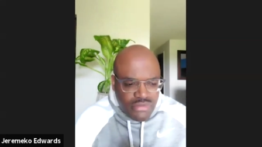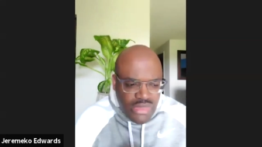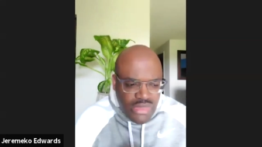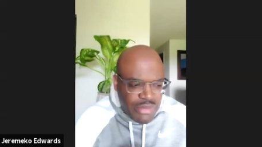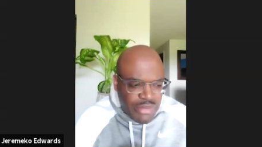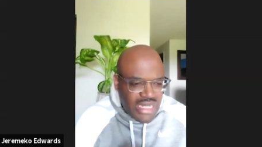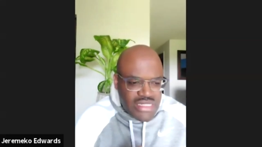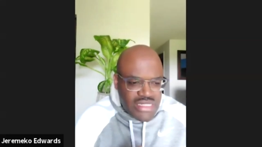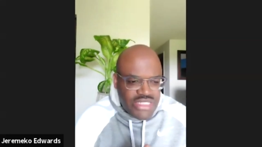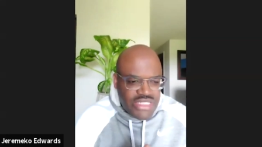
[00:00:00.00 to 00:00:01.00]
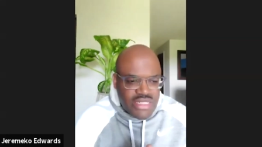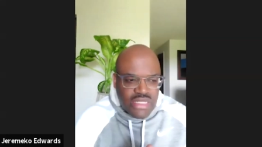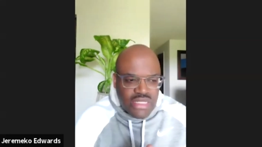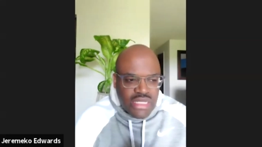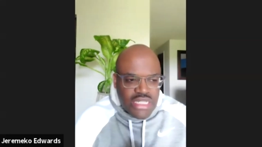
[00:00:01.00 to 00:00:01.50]
because it's just
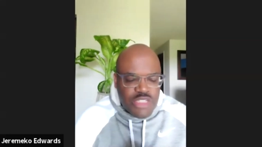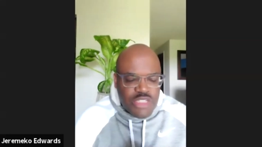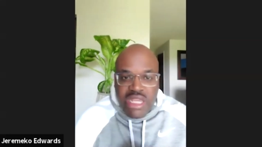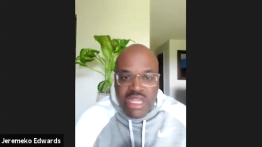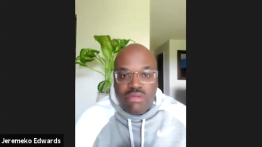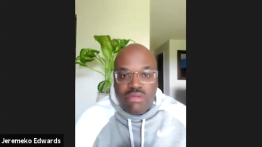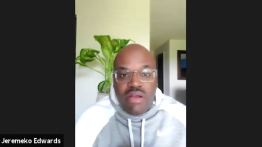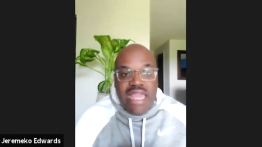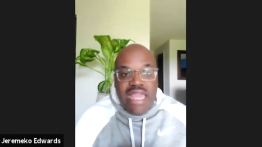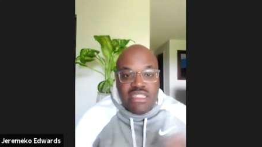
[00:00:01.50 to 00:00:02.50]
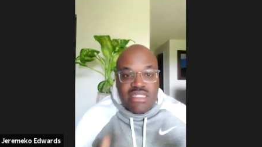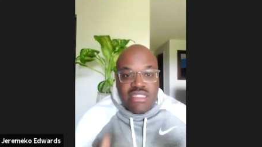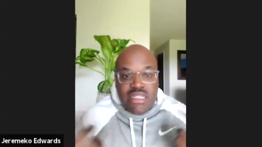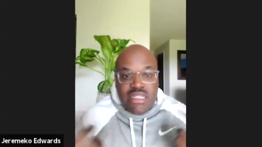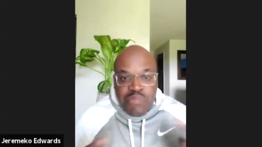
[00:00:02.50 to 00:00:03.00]
it's just being around Andy just
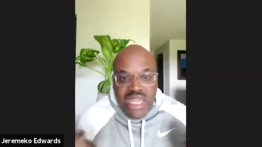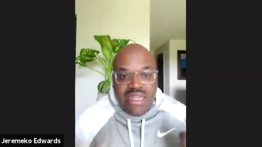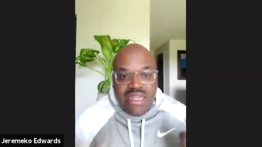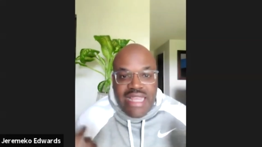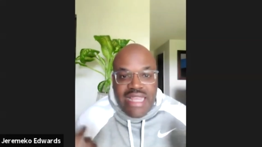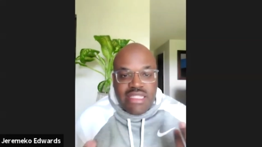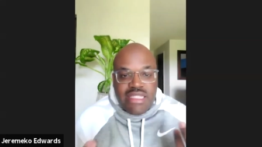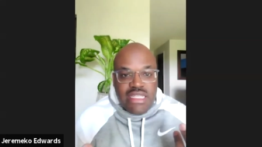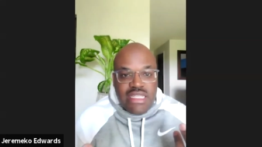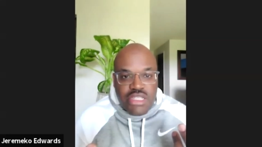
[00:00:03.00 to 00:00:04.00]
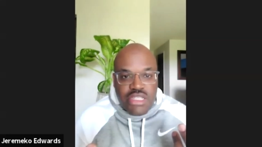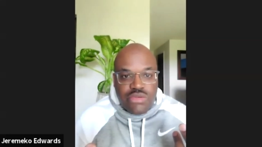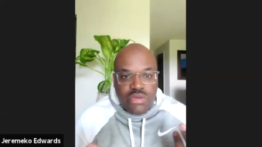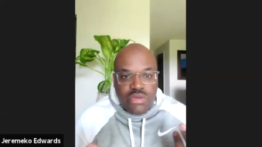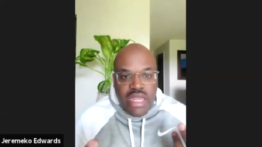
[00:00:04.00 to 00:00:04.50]
ignites things in you.
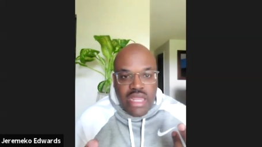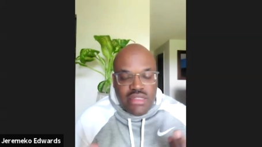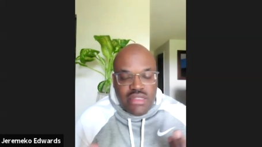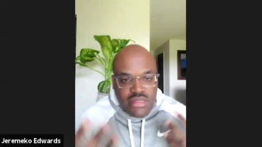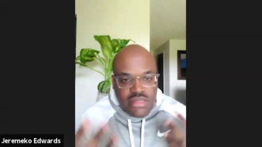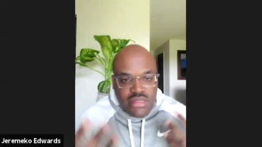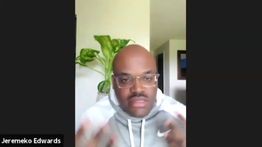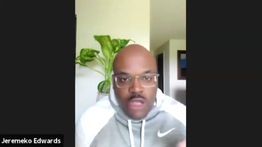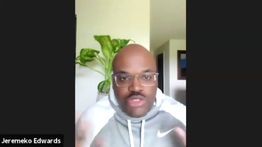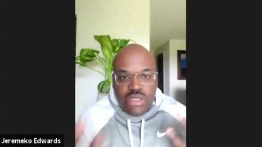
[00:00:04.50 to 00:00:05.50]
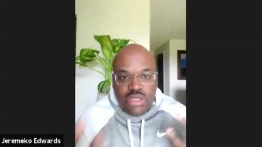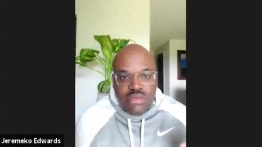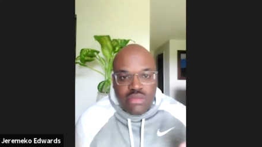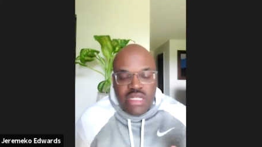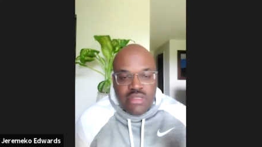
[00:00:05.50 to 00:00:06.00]
Okay, it just it just helps you to
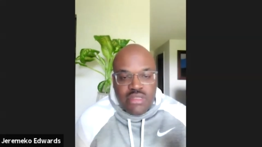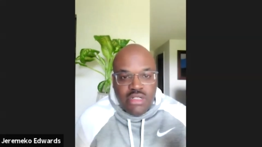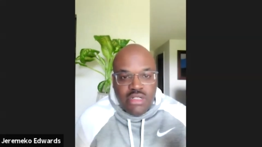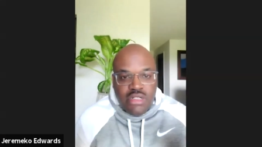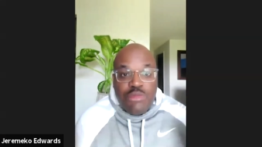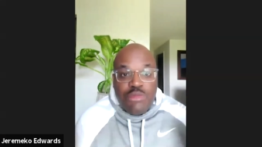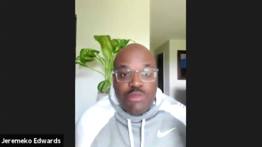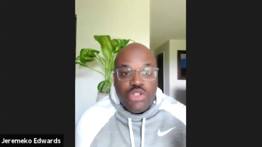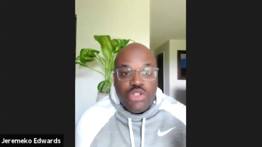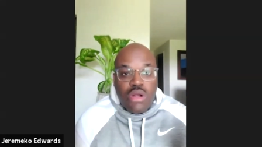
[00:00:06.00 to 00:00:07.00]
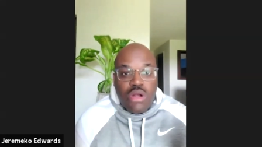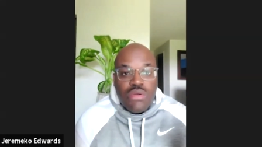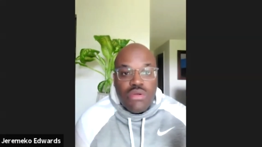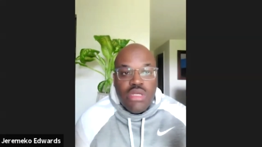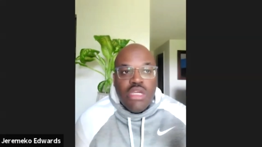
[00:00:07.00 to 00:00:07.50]
you know it just helps you to grow.
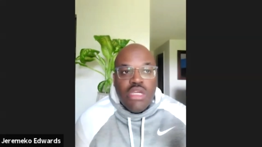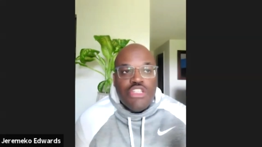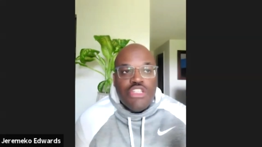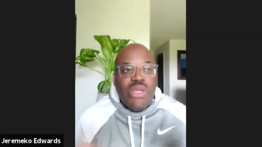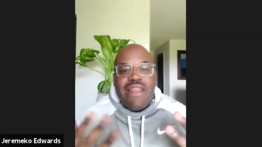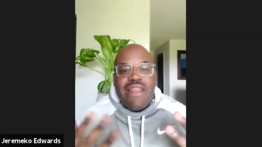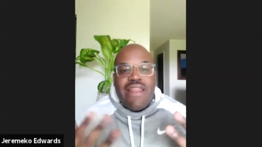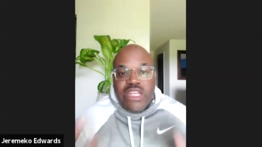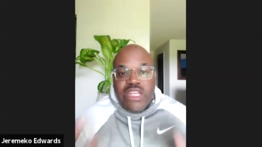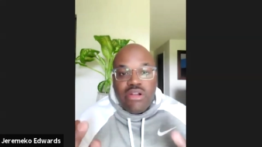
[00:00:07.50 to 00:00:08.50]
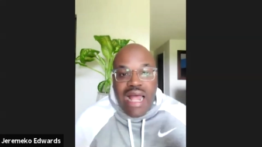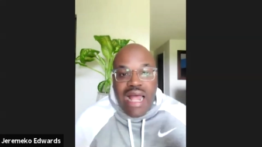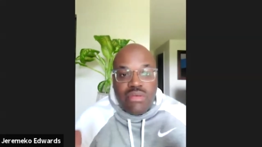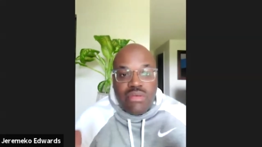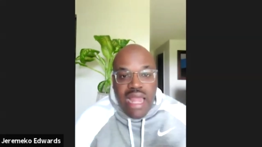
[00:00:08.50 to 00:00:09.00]
So we got to figure it out
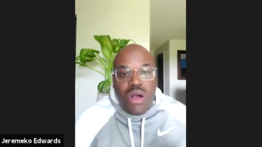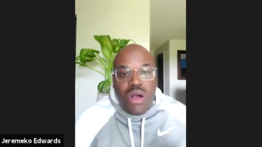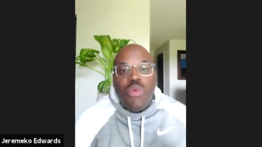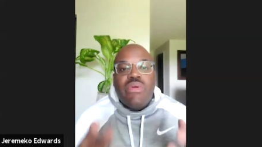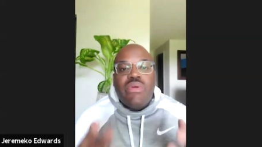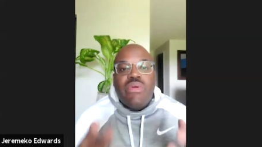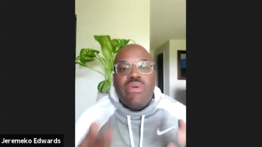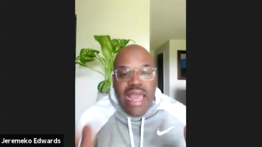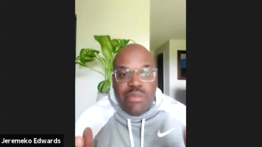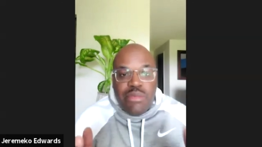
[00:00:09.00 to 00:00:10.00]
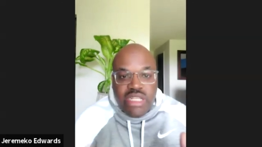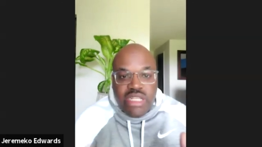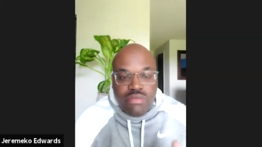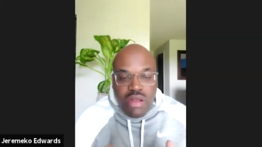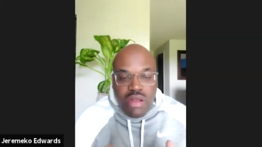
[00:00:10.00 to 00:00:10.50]
now while we're not able to get
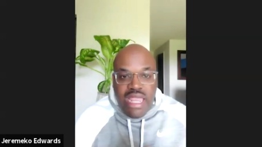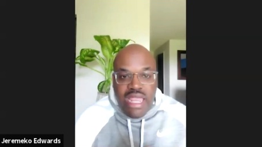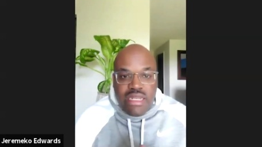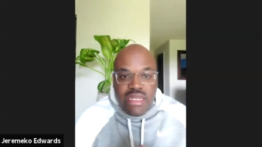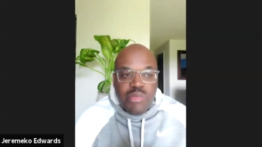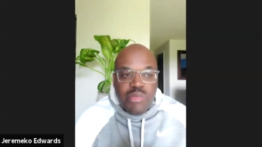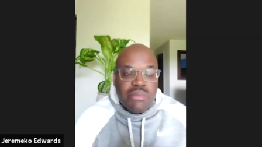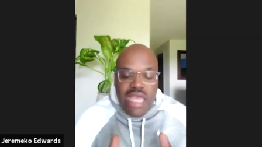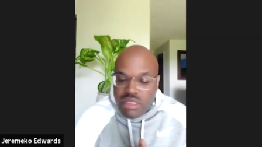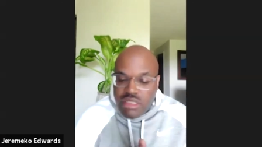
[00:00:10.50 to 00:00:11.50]
around Andy. But I'm telling you.